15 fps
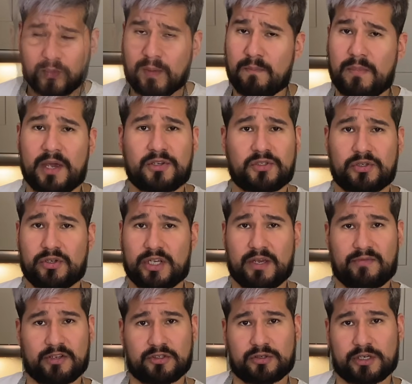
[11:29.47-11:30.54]
Make sure you
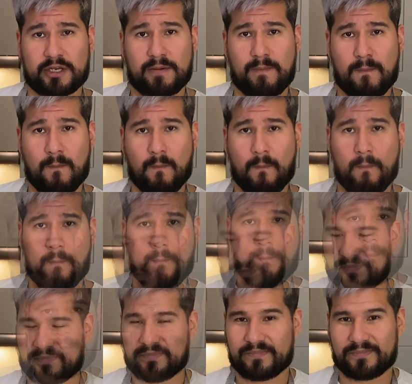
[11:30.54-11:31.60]
give it a try.
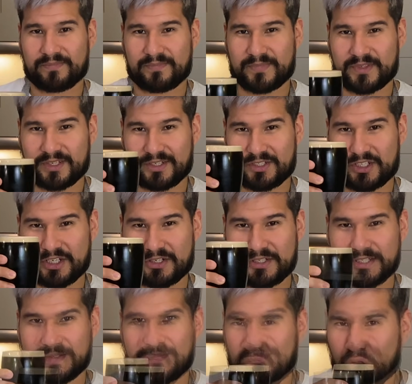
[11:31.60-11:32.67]
Cheers.